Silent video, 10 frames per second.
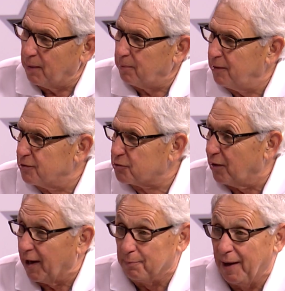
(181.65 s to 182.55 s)
Maybe
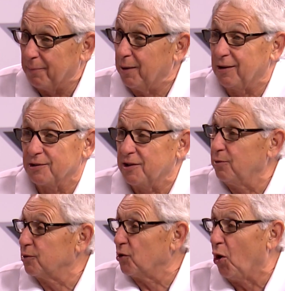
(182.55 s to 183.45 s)
describe that, because he
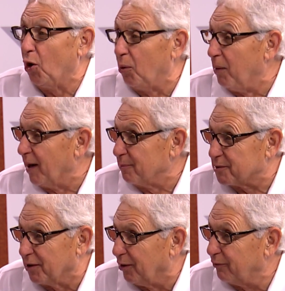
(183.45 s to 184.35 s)
was all by
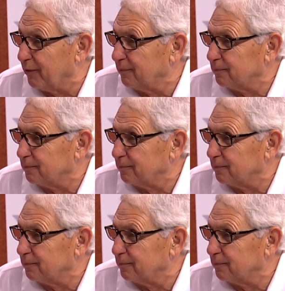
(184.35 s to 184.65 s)
himself.